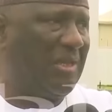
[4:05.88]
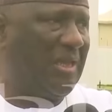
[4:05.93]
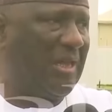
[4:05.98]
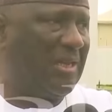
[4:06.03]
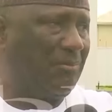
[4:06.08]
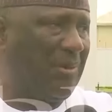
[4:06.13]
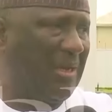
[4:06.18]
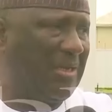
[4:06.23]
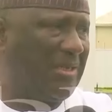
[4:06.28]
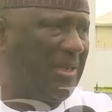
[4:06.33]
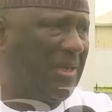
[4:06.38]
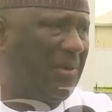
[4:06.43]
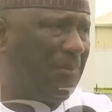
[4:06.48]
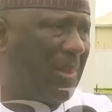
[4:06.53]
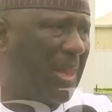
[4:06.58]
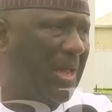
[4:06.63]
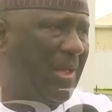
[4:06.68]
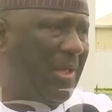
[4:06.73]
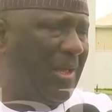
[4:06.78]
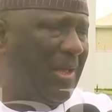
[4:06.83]
get better,
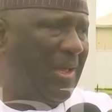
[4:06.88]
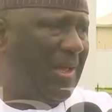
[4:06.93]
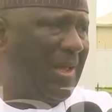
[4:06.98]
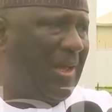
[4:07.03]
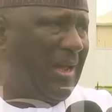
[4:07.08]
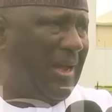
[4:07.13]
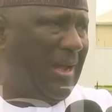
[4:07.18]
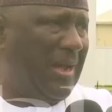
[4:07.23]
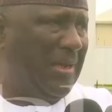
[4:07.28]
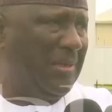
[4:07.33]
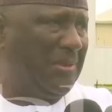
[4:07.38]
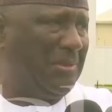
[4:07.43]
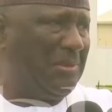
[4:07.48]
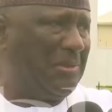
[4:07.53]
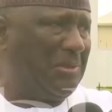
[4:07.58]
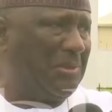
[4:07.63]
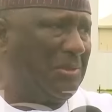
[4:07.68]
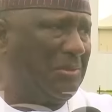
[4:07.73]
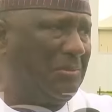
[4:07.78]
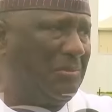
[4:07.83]
and
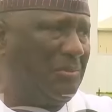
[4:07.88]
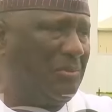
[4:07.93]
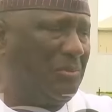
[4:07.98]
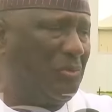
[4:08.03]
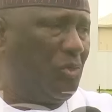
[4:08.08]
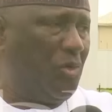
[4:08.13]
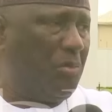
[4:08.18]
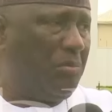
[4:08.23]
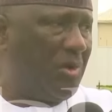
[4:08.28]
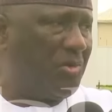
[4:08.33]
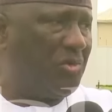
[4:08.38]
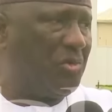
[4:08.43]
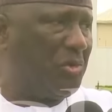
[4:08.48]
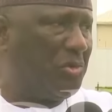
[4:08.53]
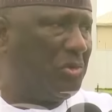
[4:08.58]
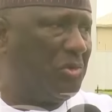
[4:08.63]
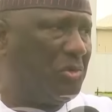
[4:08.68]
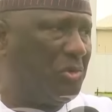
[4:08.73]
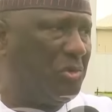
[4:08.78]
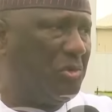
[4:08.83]
we must
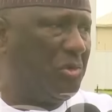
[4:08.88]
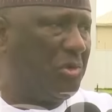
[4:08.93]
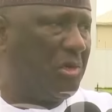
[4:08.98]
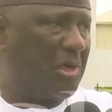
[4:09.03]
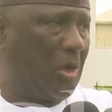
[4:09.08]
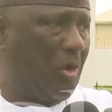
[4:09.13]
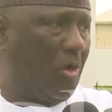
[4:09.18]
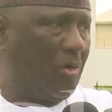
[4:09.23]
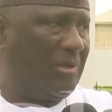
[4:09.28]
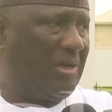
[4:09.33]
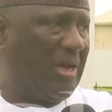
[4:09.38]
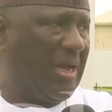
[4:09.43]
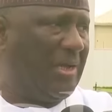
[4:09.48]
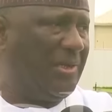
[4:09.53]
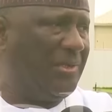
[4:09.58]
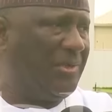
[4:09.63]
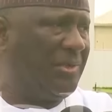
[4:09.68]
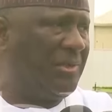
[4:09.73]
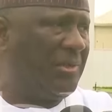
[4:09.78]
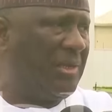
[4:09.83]
also
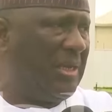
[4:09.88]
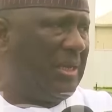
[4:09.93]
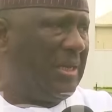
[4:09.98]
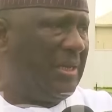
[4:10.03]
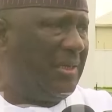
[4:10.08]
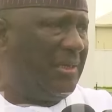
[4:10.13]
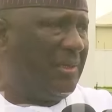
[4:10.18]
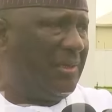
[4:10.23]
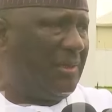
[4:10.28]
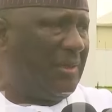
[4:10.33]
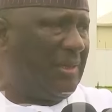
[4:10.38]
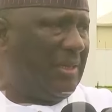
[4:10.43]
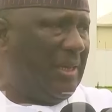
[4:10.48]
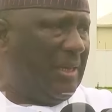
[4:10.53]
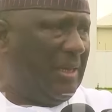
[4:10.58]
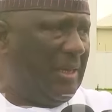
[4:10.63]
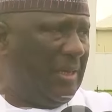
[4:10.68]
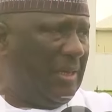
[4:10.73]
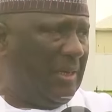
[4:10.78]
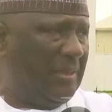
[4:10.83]
recognize
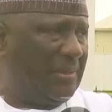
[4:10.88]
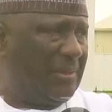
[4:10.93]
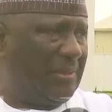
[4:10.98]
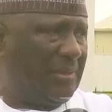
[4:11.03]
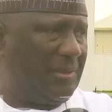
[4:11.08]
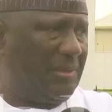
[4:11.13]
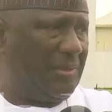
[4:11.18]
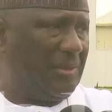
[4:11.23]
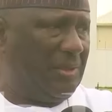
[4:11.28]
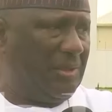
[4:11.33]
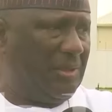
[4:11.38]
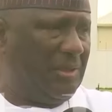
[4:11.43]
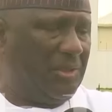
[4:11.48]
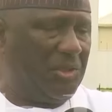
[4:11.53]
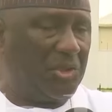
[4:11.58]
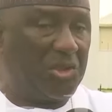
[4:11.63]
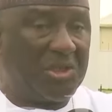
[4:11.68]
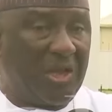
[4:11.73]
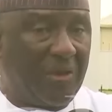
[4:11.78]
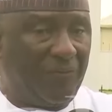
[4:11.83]
that
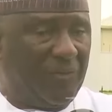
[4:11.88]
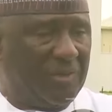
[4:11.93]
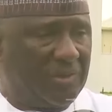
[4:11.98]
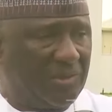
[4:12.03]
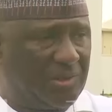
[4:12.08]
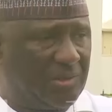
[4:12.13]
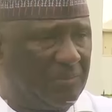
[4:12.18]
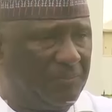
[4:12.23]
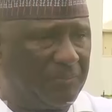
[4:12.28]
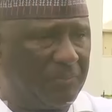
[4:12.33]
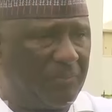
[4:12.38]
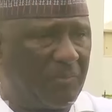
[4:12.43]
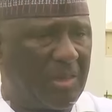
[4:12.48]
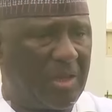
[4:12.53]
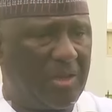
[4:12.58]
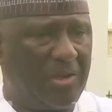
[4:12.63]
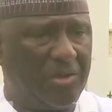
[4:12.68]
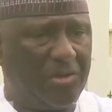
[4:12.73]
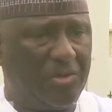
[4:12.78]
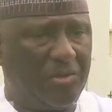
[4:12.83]
the savings,
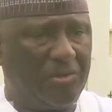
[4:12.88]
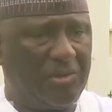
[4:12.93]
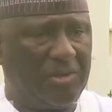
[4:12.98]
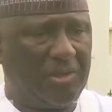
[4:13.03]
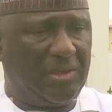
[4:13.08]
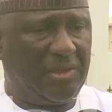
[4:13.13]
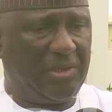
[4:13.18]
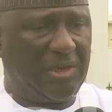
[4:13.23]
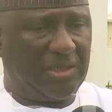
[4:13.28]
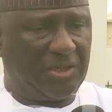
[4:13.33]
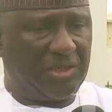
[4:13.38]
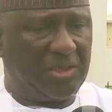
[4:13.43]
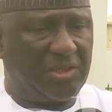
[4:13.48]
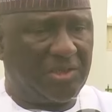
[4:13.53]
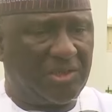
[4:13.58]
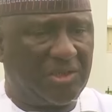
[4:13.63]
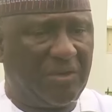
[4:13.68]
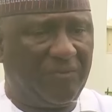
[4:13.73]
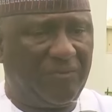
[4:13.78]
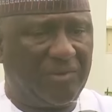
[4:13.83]
the
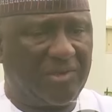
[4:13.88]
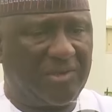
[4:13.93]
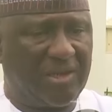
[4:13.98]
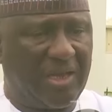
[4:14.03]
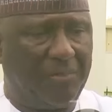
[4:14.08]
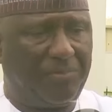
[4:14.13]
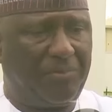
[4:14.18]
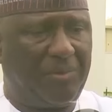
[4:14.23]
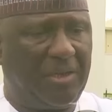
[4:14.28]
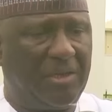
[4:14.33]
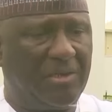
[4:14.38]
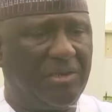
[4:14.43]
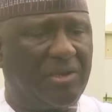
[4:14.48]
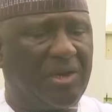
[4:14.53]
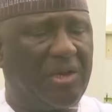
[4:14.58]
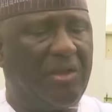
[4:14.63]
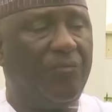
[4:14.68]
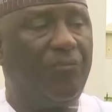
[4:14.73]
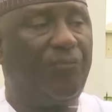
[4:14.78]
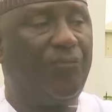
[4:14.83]
national savings, are being
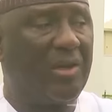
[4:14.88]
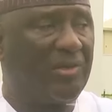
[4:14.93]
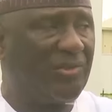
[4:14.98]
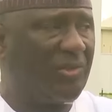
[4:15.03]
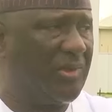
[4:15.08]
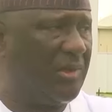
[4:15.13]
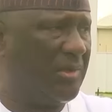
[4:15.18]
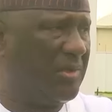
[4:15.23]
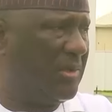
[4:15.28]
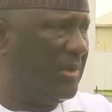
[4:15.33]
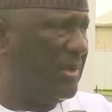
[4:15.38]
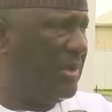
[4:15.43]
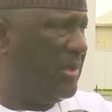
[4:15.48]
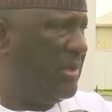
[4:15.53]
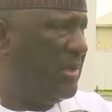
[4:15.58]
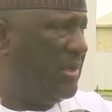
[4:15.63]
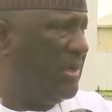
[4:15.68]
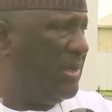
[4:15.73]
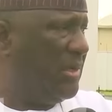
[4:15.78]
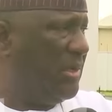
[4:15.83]
reinvested
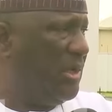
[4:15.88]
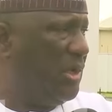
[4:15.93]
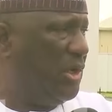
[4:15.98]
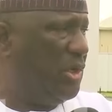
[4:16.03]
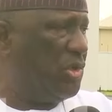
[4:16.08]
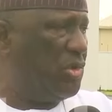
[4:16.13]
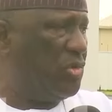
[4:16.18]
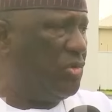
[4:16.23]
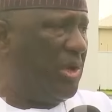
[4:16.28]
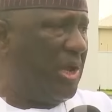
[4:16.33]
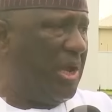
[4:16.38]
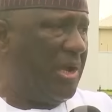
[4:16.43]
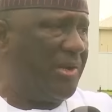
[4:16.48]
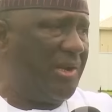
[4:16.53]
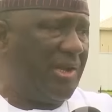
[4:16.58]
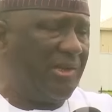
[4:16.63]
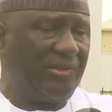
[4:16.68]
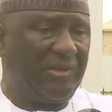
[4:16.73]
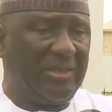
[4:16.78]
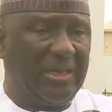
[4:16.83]
into
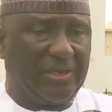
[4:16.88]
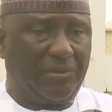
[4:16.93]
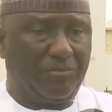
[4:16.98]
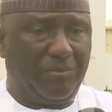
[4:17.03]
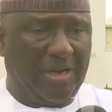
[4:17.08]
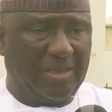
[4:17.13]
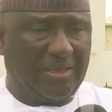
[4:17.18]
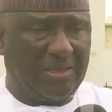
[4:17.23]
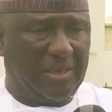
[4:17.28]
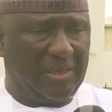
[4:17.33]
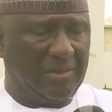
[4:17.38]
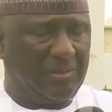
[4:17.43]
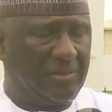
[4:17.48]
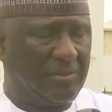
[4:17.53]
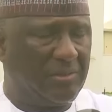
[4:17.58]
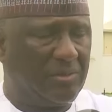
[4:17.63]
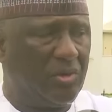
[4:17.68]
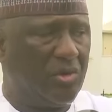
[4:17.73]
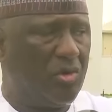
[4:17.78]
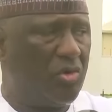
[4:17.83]
areas that matter:
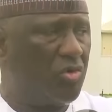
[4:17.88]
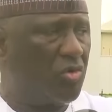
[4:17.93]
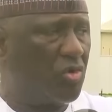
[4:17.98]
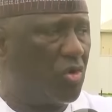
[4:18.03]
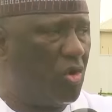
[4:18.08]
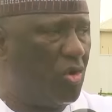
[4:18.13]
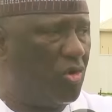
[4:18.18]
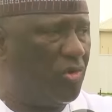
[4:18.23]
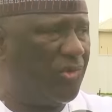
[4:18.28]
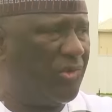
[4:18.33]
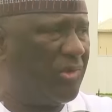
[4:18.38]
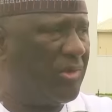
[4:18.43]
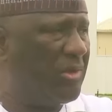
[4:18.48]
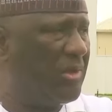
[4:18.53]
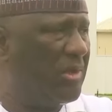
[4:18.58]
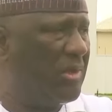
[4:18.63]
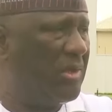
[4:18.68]
roads,